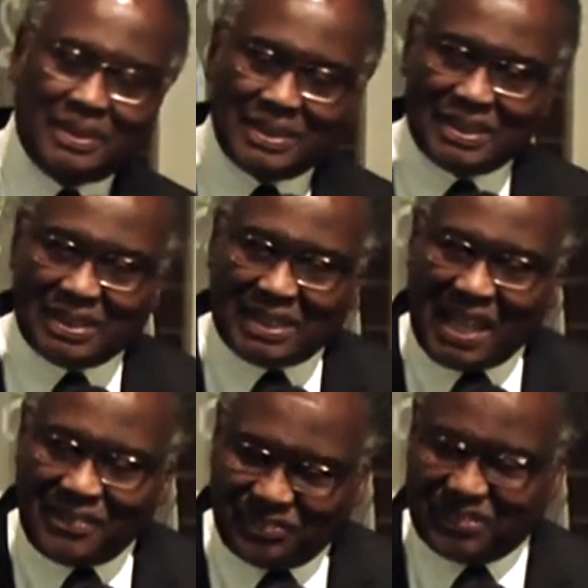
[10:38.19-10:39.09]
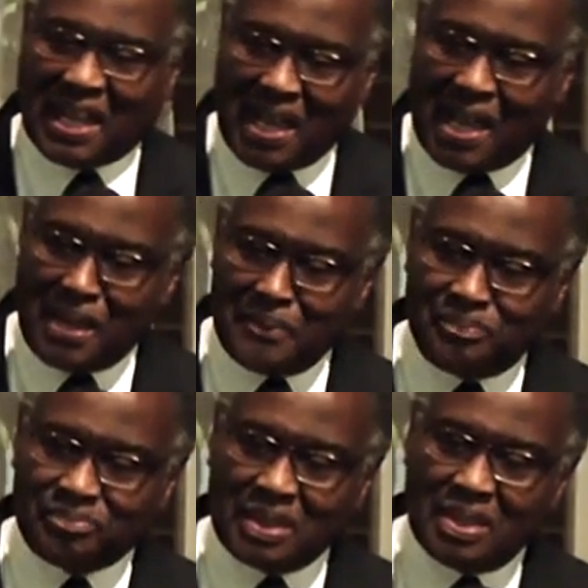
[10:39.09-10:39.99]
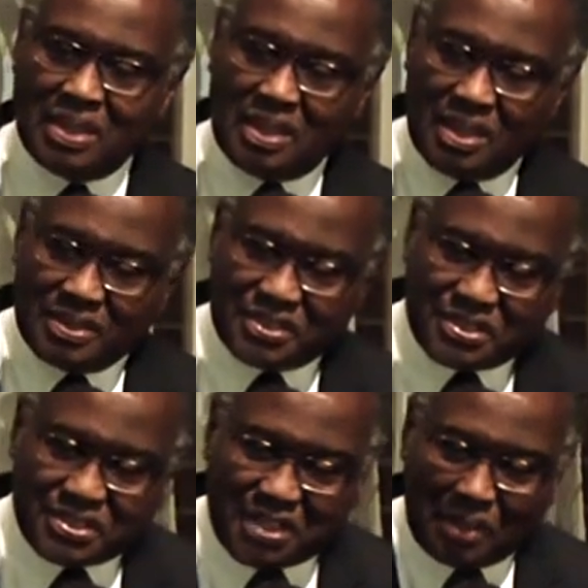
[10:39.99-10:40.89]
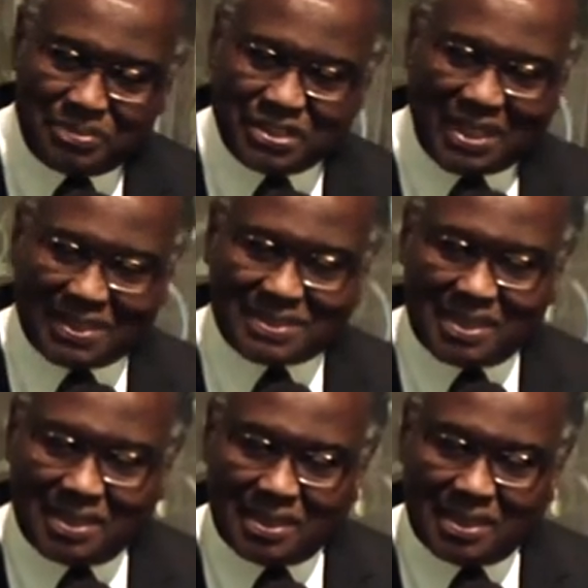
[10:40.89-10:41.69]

lifetime subject